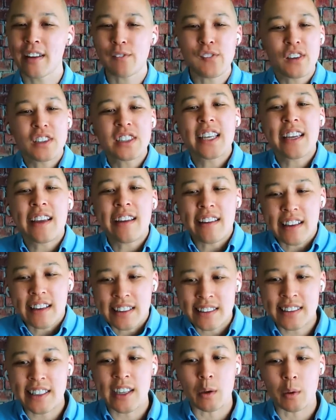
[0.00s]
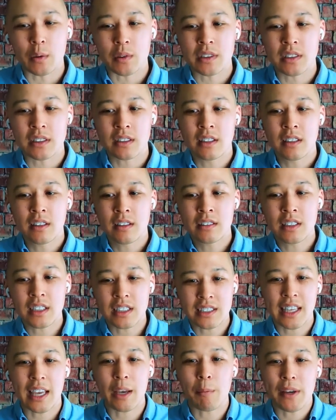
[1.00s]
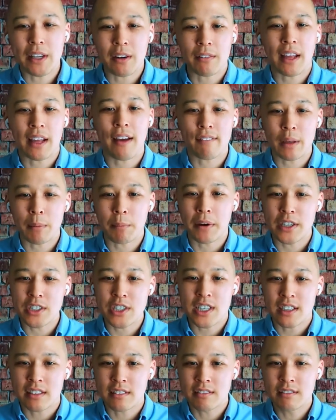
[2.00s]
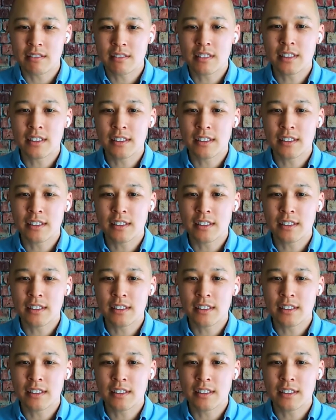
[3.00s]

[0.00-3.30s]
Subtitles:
It feels like an excuse to say we don't have the budget.